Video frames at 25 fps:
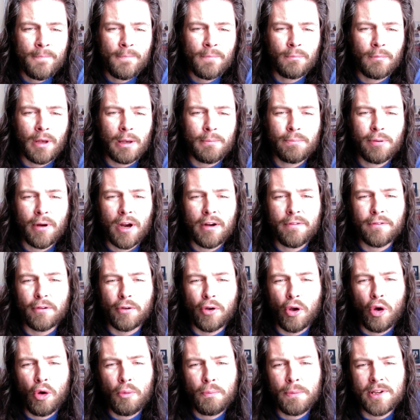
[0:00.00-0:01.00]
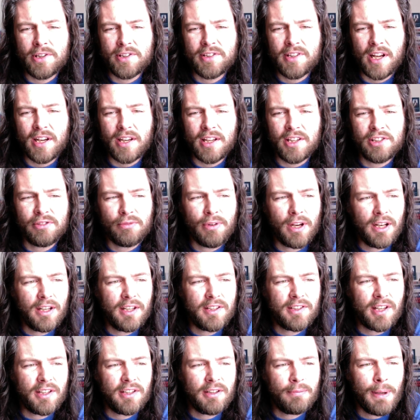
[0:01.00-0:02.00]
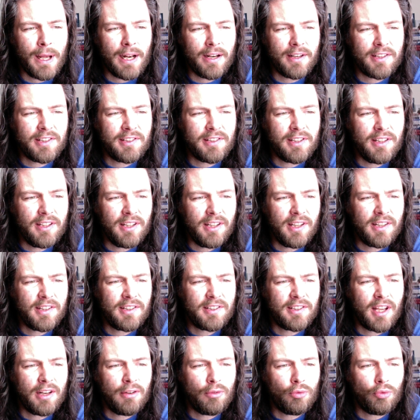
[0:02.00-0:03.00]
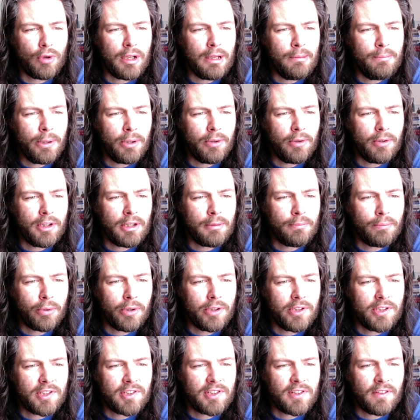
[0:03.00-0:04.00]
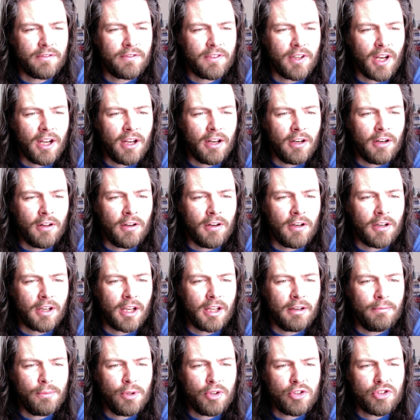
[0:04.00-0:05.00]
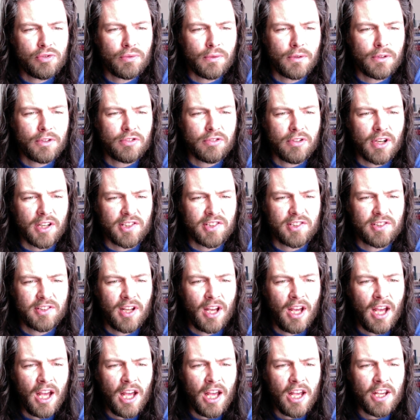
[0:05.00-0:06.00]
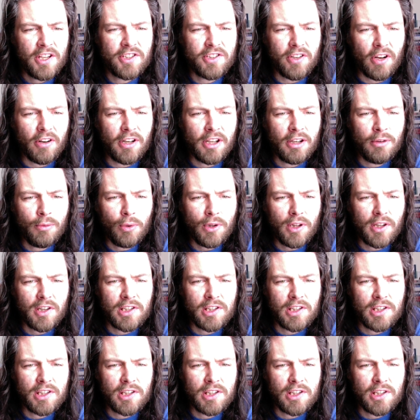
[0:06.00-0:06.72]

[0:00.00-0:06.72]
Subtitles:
My prayerful hope is that Israelis and Palestinians can rebuild the bridges of dialogue and mutual trust, starting with the